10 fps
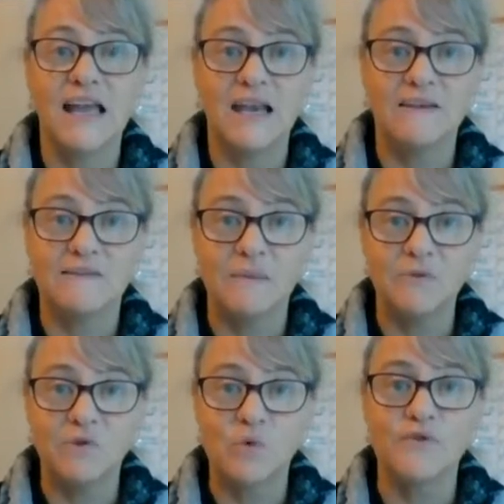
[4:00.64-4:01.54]
getting some
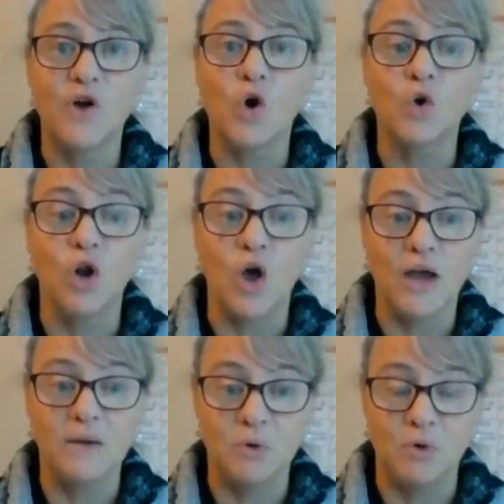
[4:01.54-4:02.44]
sort of
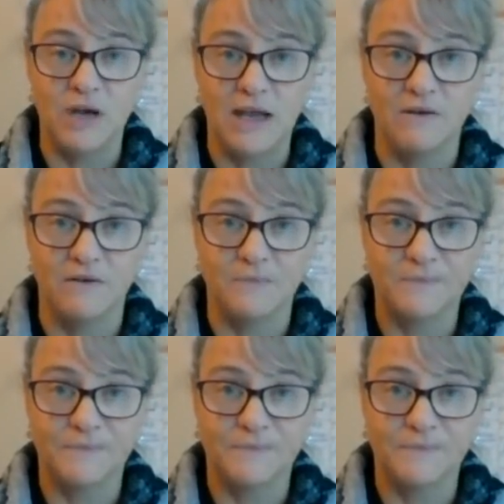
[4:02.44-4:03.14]
online burnout.